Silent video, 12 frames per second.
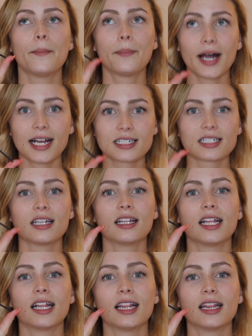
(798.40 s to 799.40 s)
But
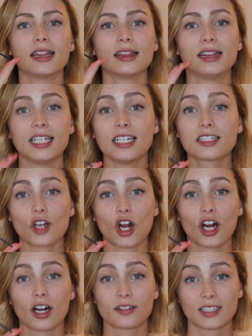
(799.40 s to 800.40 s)
these
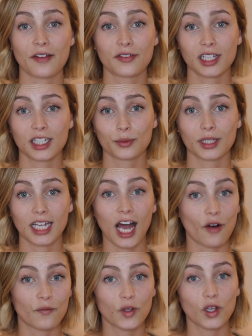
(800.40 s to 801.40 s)
are definitely really
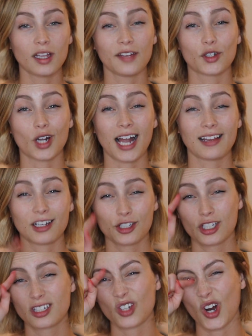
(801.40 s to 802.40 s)
helpful if your
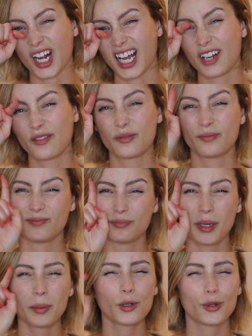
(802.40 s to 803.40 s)
eyelashes start kind of,
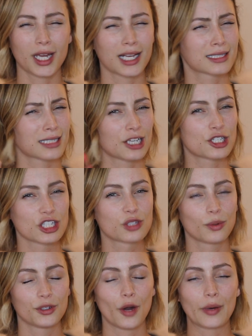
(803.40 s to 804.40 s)
people who get extensions
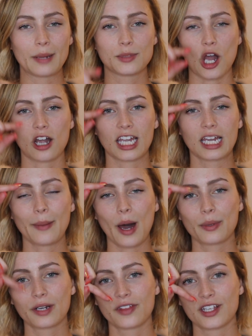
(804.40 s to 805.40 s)
will know what I'm talking
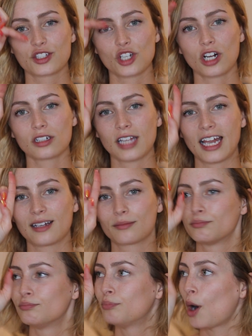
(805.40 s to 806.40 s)
about, but if they start like
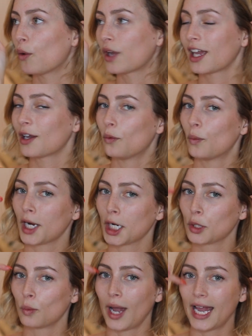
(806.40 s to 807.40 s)
poking
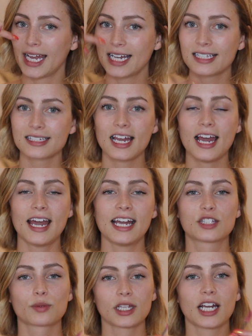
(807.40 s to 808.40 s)
weird ways,
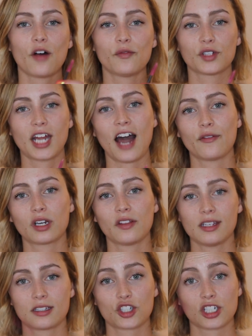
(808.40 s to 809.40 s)
it's really helpful to have one of
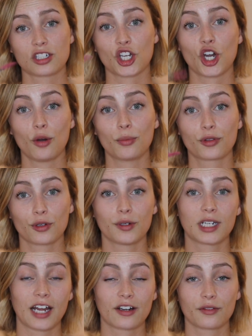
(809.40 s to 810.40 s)
these just to comb through
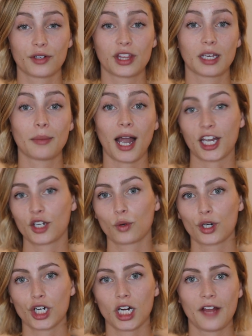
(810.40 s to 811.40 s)
and get everything back in
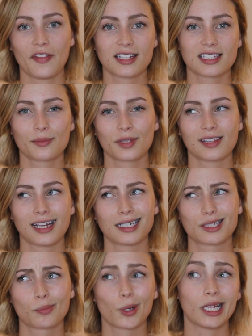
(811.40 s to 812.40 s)
order, and that's something that
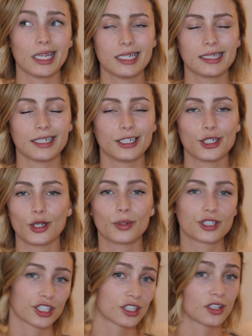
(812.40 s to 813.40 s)
is pretty easy to do
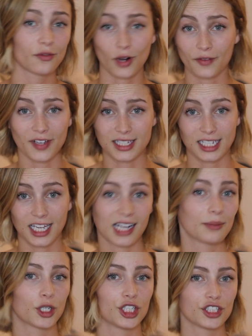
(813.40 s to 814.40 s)
with just the front facing
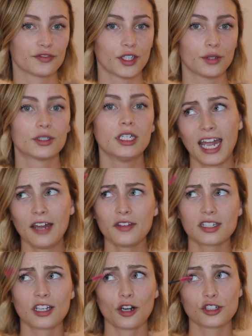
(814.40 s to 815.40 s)
camera on your phone. And
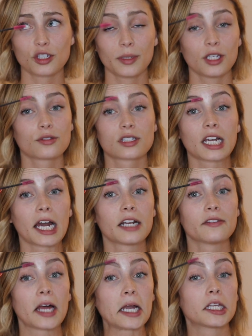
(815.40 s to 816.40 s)
this can also be used to kind
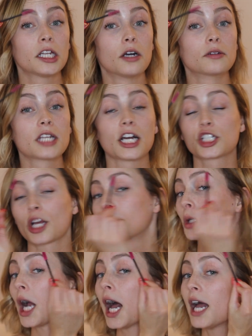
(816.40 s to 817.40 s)
of like, you know, touch up
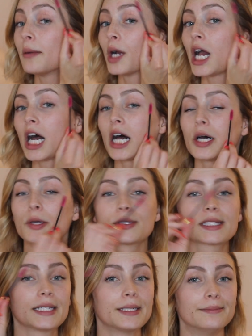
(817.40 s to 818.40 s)
your
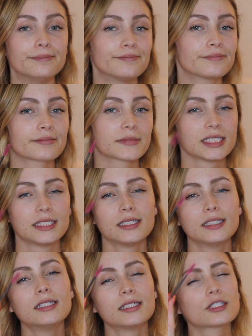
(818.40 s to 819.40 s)
eyebrows, and
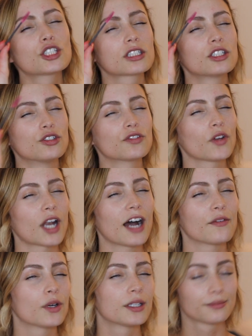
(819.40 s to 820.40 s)
it's just useful to
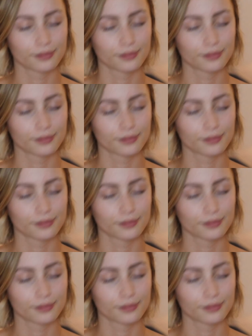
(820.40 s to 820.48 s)
have one.